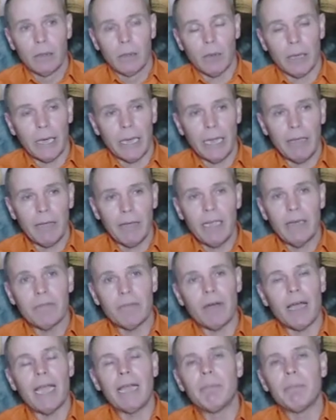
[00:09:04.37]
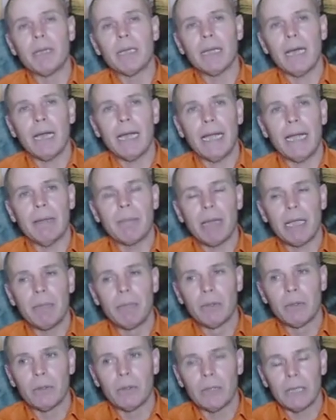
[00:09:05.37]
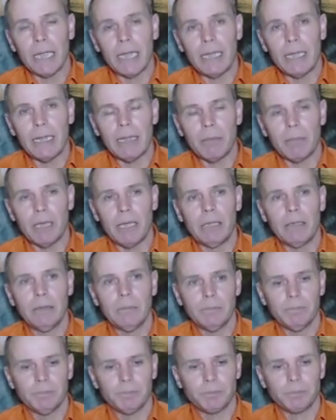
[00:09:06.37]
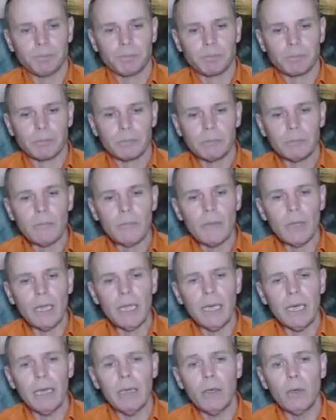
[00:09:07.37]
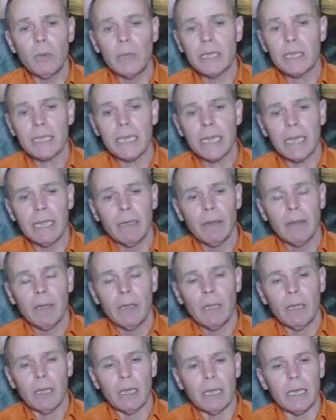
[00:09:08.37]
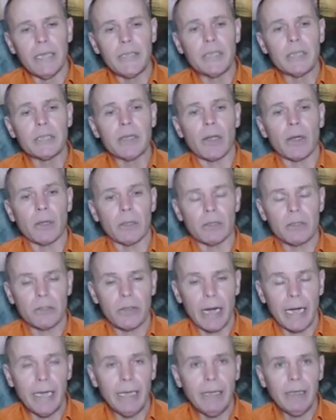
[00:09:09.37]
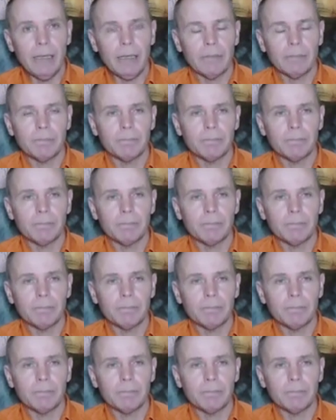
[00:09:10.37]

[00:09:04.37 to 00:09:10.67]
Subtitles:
whatever environment I am able to take them in. And I always say a leash is a constraint.